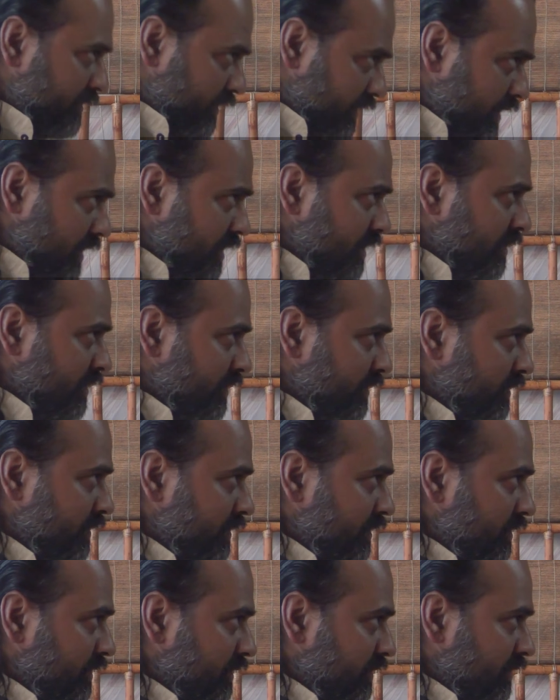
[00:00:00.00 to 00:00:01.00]
Huh?
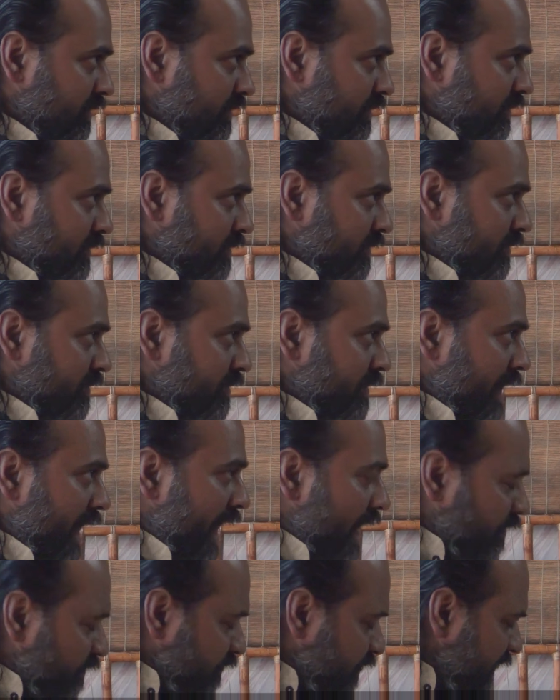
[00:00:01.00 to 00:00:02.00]

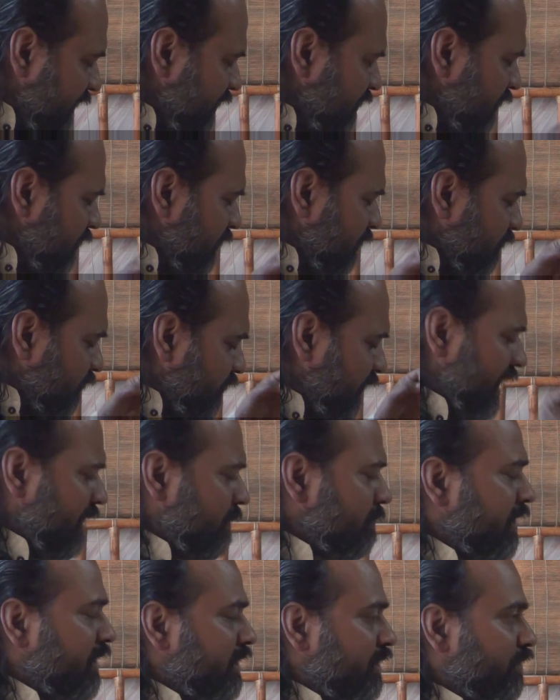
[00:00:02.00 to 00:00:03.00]
Every
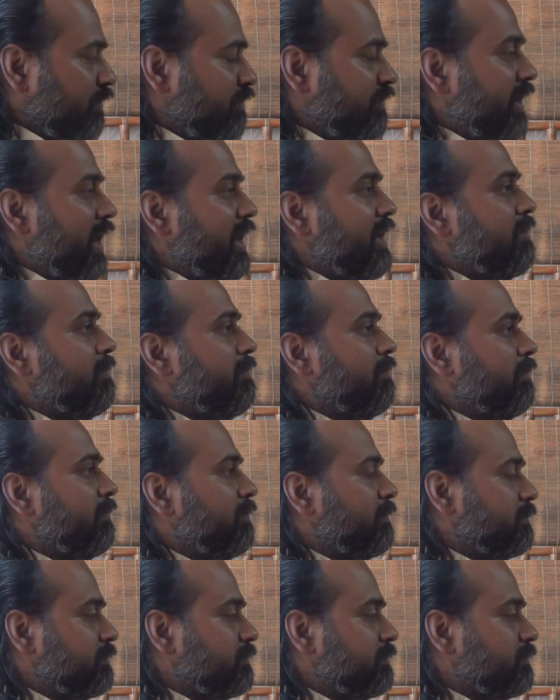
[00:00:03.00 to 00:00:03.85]
fragment of time,